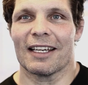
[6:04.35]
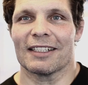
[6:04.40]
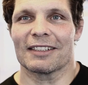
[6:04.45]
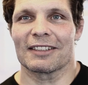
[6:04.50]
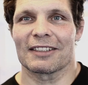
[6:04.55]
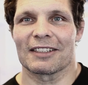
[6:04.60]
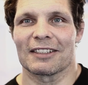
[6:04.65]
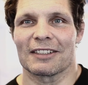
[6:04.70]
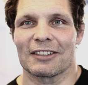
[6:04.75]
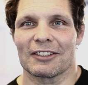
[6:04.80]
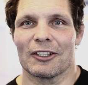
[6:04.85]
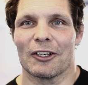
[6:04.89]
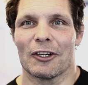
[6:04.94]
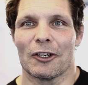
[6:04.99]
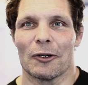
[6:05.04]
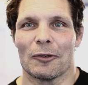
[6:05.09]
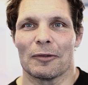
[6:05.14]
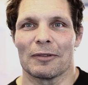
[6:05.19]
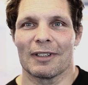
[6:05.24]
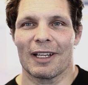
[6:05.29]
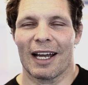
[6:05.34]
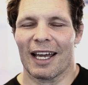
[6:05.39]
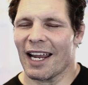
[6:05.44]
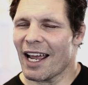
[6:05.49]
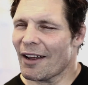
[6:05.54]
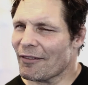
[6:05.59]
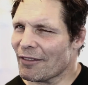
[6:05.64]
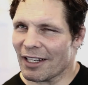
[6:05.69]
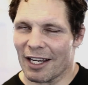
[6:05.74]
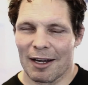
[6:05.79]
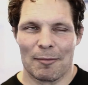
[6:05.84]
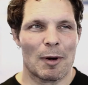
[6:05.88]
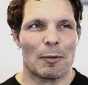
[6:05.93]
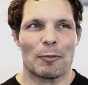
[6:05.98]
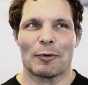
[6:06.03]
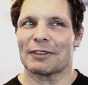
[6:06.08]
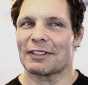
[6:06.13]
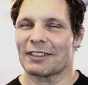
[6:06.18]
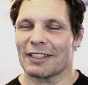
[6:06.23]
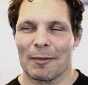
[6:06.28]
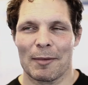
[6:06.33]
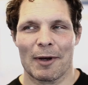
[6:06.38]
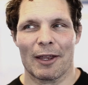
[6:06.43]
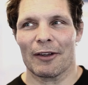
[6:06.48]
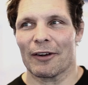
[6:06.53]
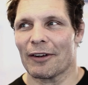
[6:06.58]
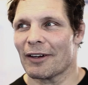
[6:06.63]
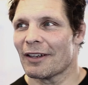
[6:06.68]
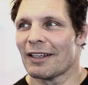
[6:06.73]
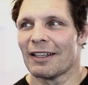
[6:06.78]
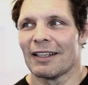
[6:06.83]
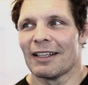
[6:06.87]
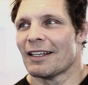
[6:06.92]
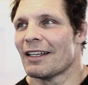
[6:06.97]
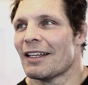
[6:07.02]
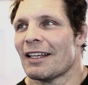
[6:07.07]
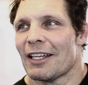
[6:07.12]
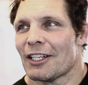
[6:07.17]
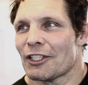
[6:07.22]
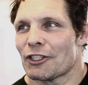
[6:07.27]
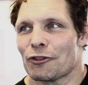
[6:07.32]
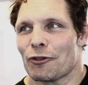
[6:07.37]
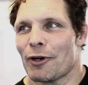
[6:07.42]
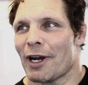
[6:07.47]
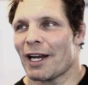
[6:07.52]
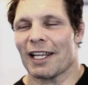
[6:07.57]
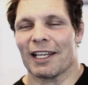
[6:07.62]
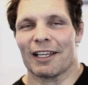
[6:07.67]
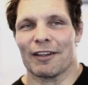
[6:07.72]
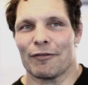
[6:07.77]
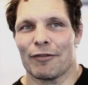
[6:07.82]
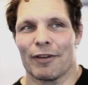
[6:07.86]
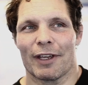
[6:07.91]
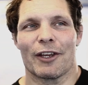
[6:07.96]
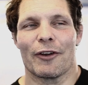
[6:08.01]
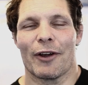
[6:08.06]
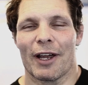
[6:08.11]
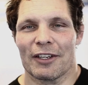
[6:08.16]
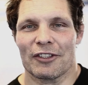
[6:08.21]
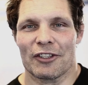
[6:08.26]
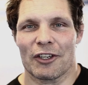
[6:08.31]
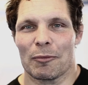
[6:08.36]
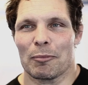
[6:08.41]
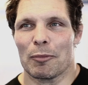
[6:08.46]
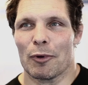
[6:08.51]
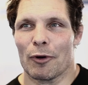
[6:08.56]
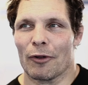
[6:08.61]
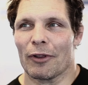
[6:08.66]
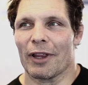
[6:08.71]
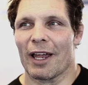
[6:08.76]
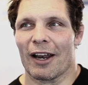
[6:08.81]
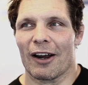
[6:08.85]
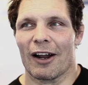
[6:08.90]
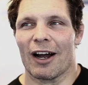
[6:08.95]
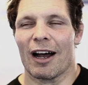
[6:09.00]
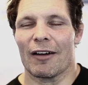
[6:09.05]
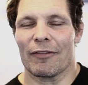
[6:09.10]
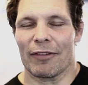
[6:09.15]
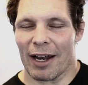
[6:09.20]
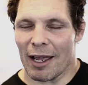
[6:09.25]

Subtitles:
So I'd have to come up with some other training configuration to pull that off.